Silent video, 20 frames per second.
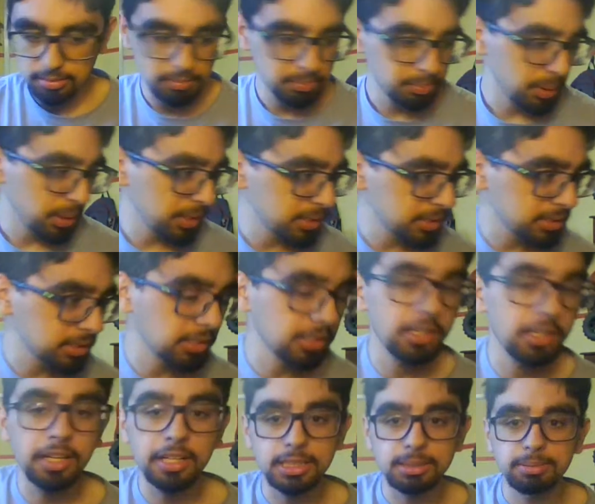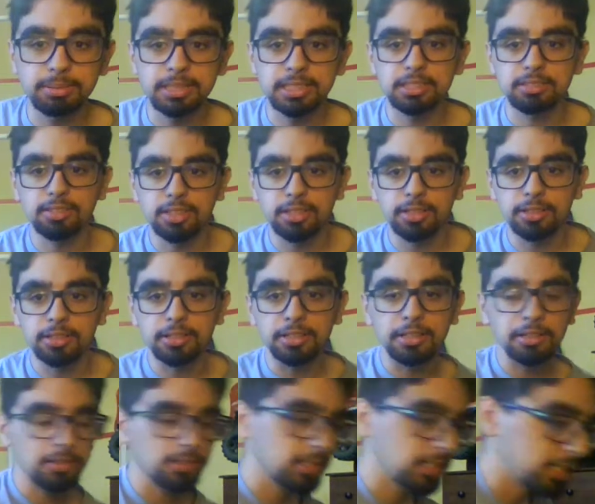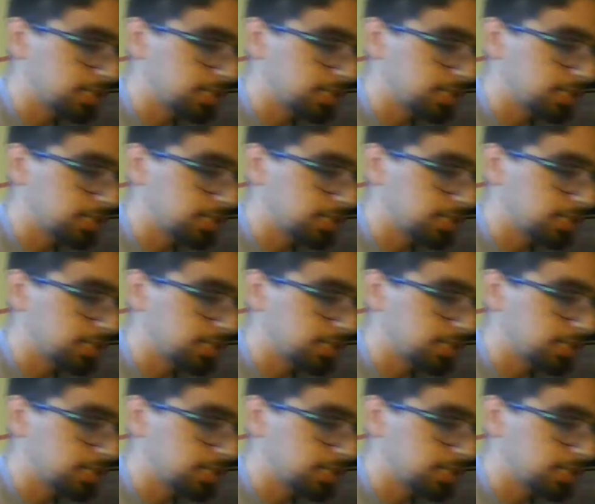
parts are not expensive at all. They're only